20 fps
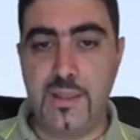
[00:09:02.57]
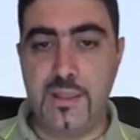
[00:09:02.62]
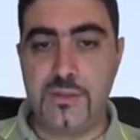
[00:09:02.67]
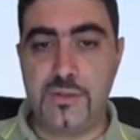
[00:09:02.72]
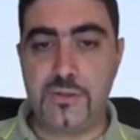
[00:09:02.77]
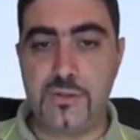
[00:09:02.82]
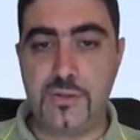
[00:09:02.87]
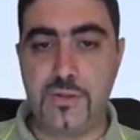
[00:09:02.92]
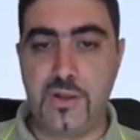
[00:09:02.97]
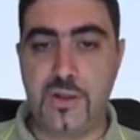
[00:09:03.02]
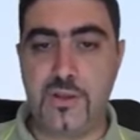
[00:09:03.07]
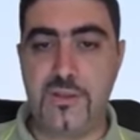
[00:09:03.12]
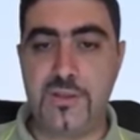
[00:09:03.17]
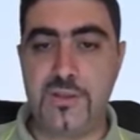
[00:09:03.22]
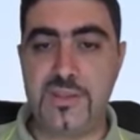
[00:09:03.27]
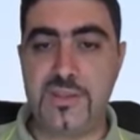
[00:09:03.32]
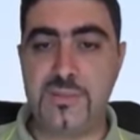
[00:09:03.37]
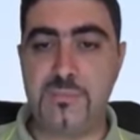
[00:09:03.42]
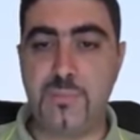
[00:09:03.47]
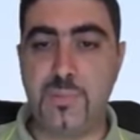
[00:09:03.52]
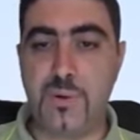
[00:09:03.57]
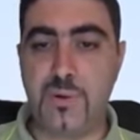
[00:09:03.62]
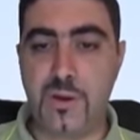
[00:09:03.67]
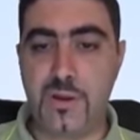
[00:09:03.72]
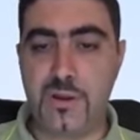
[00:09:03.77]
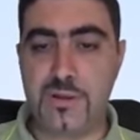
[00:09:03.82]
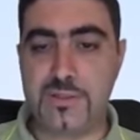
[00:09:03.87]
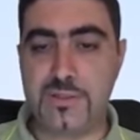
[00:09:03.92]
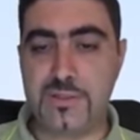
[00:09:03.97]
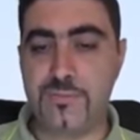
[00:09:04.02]
So now this
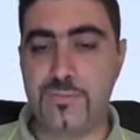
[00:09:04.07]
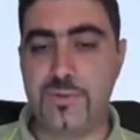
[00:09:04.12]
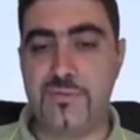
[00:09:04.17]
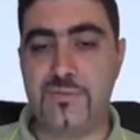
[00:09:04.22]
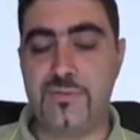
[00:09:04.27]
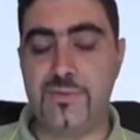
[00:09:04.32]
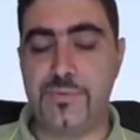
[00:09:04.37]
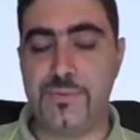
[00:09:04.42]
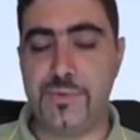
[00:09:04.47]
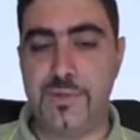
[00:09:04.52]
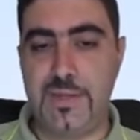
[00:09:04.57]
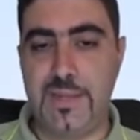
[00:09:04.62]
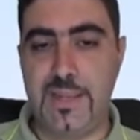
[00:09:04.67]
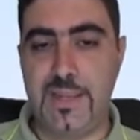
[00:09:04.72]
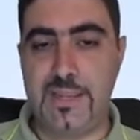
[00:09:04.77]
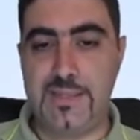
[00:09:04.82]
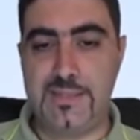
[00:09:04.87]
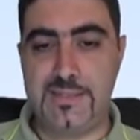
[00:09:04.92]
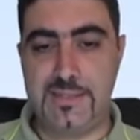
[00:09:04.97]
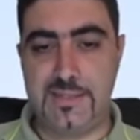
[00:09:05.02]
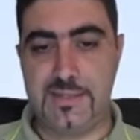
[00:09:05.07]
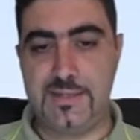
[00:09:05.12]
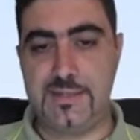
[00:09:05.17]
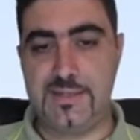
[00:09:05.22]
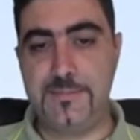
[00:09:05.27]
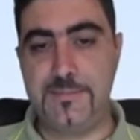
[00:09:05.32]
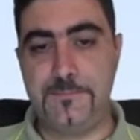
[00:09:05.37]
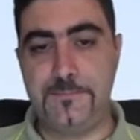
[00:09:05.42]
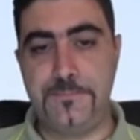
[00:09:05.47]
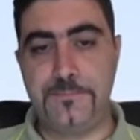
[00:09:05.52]
box that we've
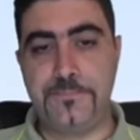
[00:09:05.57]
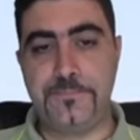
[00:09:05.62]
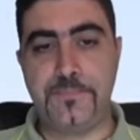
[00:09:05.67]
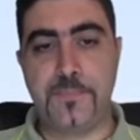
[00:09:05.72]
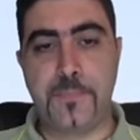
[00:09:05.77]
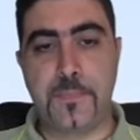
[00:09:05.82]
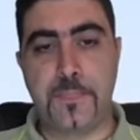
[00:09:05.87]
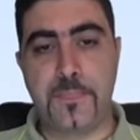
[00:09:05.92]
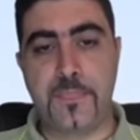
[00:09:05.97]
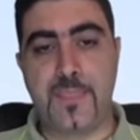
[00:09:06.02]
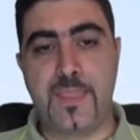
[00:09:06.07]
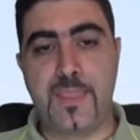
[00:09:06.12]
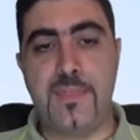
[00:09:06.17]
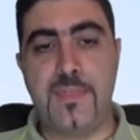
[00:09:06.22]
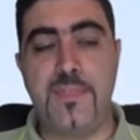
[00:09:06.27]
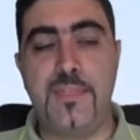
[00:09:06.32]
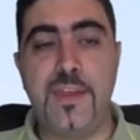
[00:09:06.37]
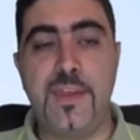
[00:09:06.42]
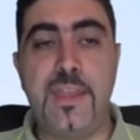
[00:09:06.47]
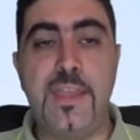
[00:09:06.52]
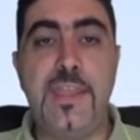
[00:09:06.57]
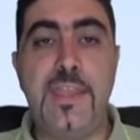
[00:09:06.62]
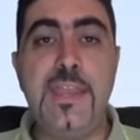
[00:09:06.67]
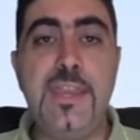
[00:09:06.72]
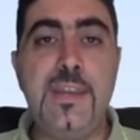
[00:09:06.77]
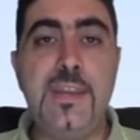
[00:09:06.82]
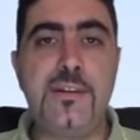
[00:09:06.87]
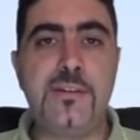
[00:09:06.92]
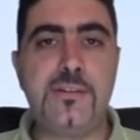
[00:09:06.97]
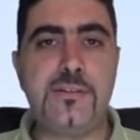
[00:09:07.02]
created, the
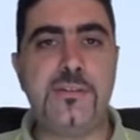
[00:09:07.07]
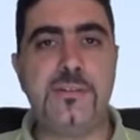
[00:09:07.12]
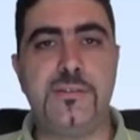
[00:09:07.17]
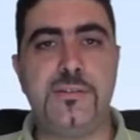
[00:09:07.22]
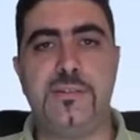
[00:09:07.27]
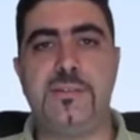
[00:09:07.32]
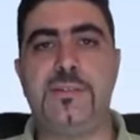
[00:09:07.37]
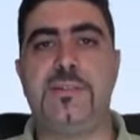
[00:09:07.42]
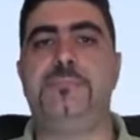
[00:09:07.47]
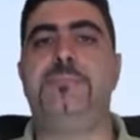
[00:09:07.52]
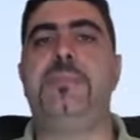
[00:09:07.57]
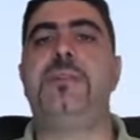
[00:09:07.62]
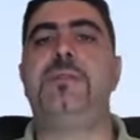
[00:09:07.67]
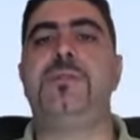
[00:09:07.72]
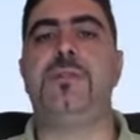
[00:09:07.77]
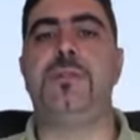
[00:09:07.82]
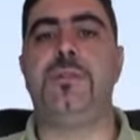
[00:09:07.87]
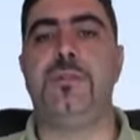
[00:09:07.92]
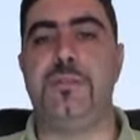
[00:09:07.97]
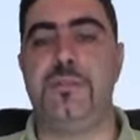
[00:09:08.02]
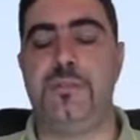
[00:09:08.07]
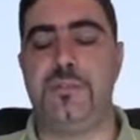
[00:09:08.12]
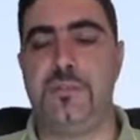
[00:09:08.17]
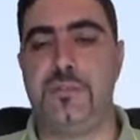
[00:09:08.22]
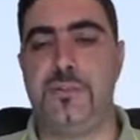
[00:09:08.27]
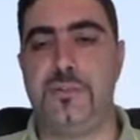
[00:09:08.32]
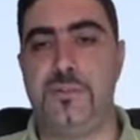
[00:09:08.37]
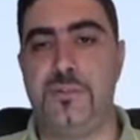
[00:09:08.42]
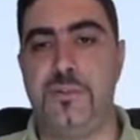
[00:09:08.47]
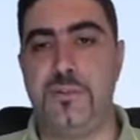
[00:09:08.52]
inner
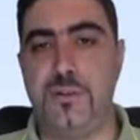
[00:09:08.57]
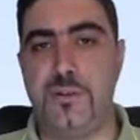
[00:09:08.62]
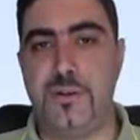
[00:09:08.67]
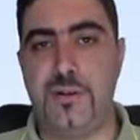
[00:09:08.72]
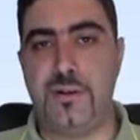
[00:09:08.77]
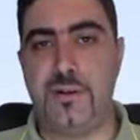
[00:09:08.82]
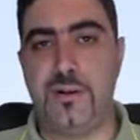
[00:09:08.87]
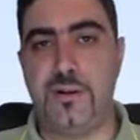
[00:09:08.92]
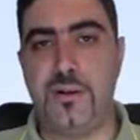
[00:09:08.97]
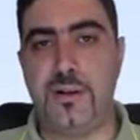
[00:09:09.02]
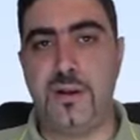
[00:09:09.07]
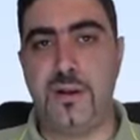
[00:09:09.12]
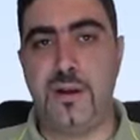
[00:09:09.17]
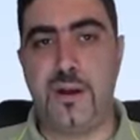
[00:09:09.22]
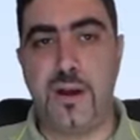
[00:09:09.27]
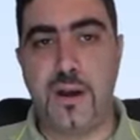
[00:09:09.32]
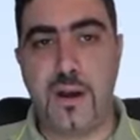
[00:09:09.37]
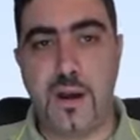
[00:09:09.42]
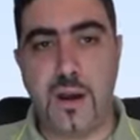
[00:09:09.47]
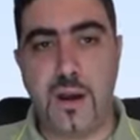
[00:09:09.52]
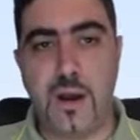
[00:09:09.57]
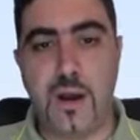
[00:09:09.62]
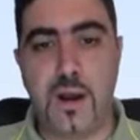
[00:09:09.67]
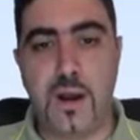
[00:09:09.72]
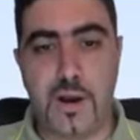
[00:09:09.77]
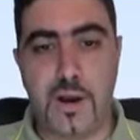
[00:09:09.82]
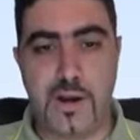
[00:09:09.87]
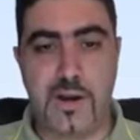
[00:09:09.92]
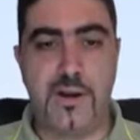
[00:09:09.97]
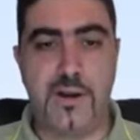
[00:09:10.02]
dimensions
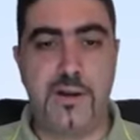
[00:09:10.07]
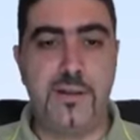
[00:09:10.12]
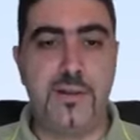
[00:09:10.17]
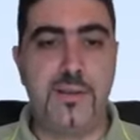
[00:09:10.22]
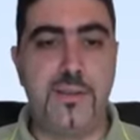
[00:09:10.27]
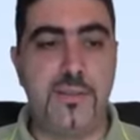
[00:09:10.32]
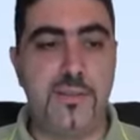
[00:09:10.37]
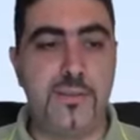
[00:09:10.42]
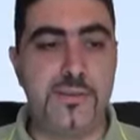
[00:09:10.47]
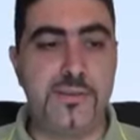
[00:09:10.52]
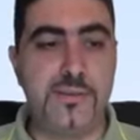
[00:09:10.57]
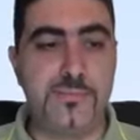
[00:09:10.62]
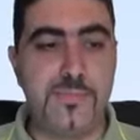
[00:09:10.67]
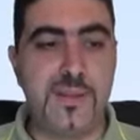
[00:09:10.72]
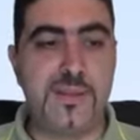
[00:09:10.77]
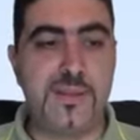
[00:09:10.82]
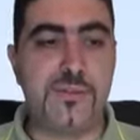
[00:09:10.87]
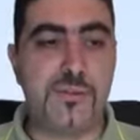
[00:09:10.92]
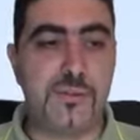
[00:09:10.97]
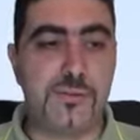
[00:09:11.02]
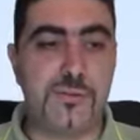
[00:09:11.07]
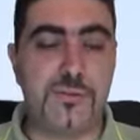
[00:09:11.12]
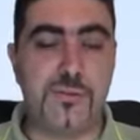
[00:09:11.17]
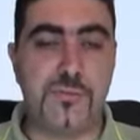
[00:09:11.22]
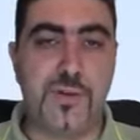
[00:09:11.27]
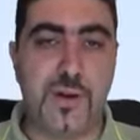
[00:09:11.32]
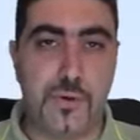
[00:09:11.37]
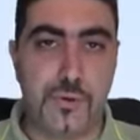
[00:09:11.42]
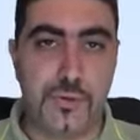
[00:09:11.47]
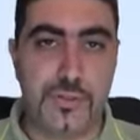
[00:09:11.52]
are the dimensions of
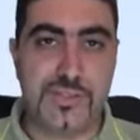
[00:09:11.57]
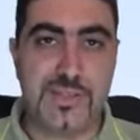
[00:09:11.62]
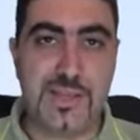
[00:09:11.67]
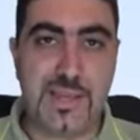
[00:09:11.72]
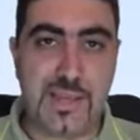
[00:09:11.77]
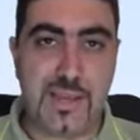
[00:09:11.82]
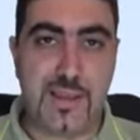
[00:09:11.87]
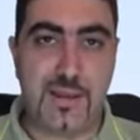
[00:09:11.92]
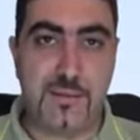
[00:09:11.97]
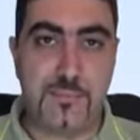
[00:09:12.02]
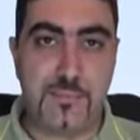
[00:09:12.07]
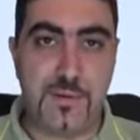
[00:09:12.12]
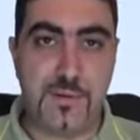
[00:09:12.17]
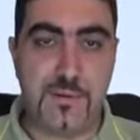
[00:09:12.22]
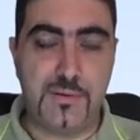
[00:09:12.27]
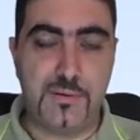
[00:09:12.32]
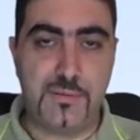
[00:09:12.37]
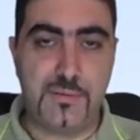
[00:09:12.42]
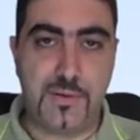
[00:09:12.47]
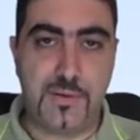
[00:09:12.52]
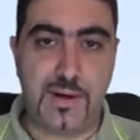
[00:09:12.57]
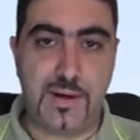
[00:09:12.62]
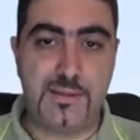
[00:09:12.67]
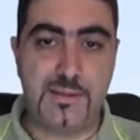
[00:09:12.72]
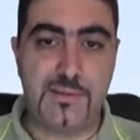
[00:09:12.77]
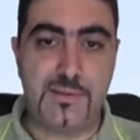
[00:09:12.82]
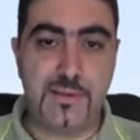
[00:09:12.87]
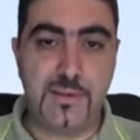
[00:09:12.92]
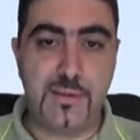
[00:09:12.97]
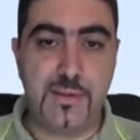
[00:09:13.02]
our tab,
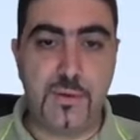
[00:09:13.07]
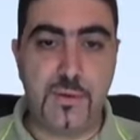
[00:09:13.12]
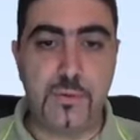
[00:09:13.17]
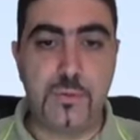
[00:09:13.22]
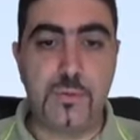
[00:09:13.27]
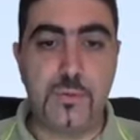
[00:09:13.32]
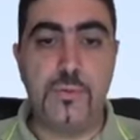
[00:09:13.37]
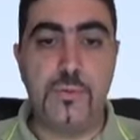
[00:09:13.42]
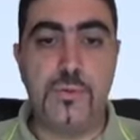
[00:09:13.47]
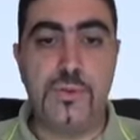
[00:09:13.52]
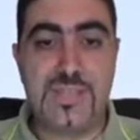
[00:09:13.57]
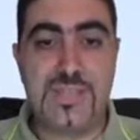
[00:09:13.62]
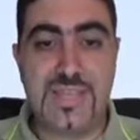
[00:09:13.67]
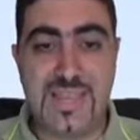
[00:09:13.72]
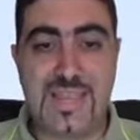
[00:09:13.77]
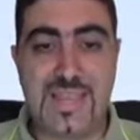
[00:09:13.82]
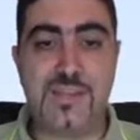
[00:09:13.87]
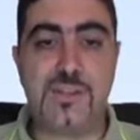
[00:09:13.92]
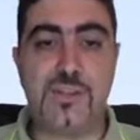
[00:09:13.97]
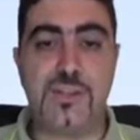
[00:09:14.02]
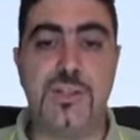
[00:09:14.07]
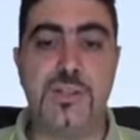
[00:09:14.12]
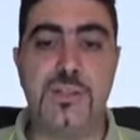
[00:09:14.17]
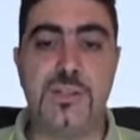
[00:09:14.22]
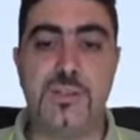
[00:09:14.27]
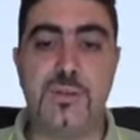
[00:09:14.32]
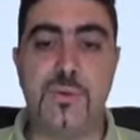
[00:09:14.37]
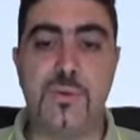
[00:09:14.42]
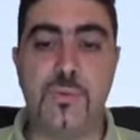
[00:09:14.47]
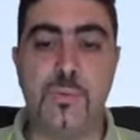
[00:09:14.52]
right? Whose
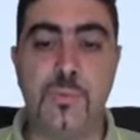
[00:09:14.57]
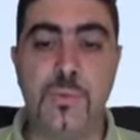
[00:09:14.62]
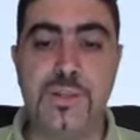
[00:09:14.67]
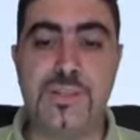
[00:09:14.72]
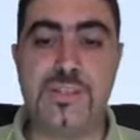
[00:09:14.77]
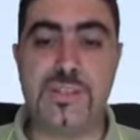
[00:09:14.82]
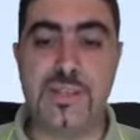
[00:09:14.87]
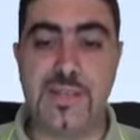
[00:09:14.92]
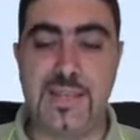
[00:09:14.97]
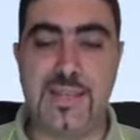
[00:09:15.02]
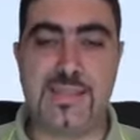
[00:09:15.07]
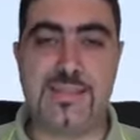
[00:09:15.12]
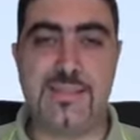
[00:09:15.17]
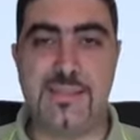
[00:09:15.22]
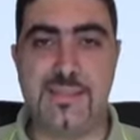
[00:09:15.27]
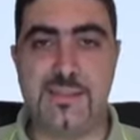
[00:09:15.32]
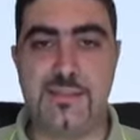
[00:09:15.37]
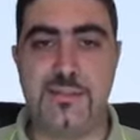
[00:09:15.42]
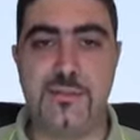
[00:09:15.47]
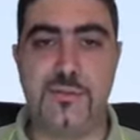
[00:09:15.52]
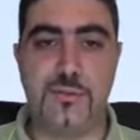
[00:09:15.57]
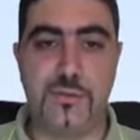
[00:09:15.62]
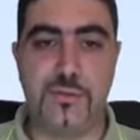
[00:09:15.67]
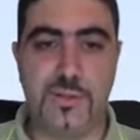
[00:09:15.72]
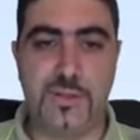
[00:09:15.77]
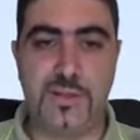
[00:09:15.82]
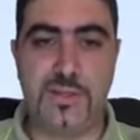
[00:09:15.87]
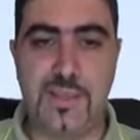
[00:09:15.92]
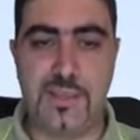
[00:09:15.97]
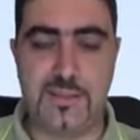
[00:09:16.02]
edges we selected to
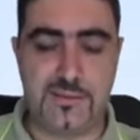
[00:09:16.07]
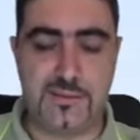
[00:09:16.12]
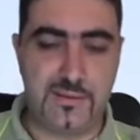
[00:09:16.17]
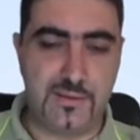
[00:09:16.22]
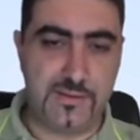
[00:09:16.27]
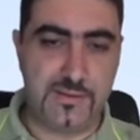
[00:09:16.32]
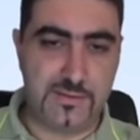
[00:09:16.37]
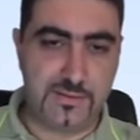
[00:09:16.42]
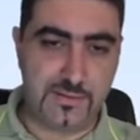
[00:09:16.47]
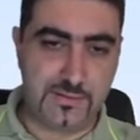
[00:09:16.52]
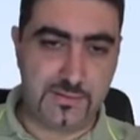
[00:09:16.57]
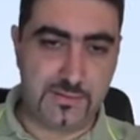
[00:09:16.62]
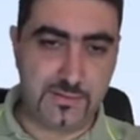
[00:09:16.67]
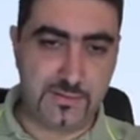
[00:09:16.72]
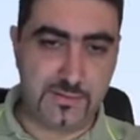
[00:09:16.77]
create this.